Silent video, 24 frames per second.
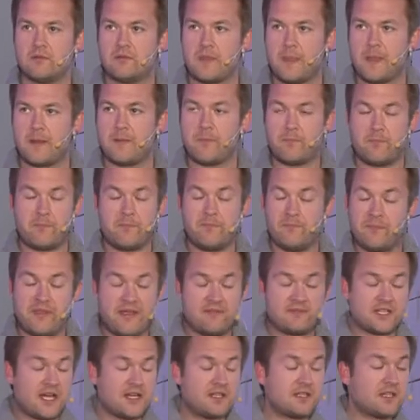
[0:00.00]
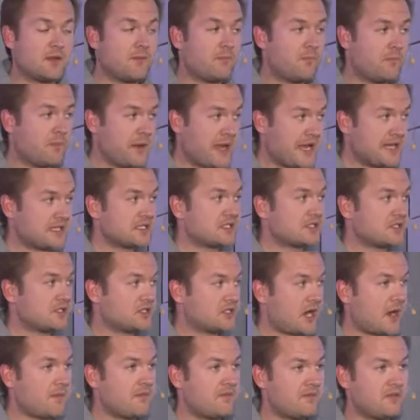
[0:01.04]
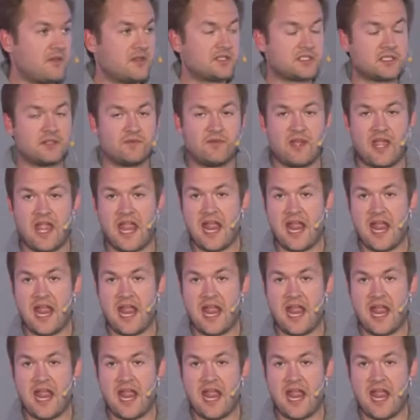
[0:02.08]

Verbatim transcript: the, they've done the best job of this of